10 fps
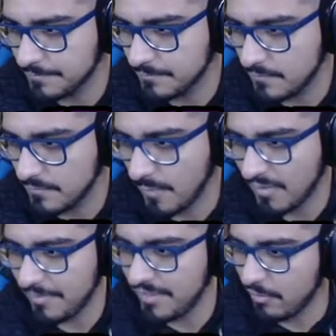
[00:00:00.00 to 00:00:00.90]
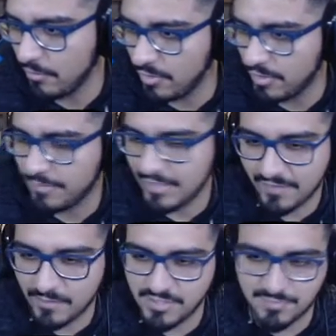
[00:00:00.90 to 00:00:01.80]
That was happening earlier, but I
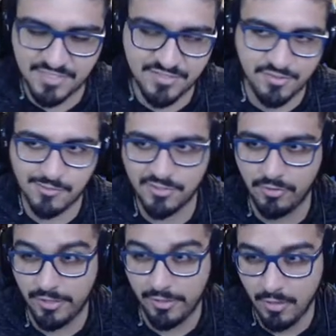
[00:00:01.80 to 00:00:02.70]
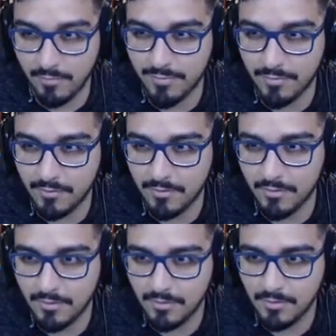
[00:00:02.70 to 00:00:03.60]
thought it was just because, you know, I was starting it up.
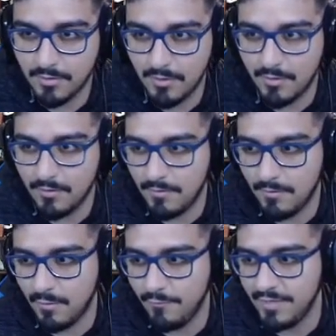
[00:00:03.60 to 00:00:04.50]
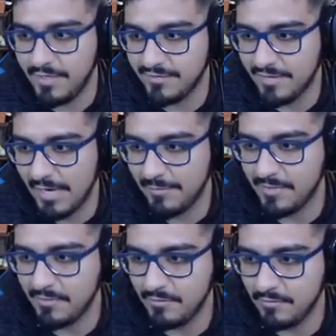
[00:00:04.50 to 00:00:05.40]
Hopefully it doesn't
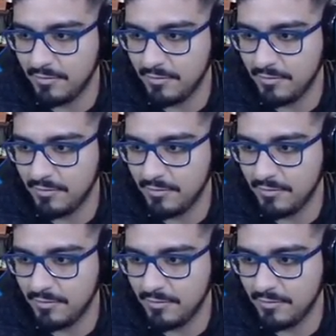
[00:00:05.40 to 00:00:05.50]
happen, you know,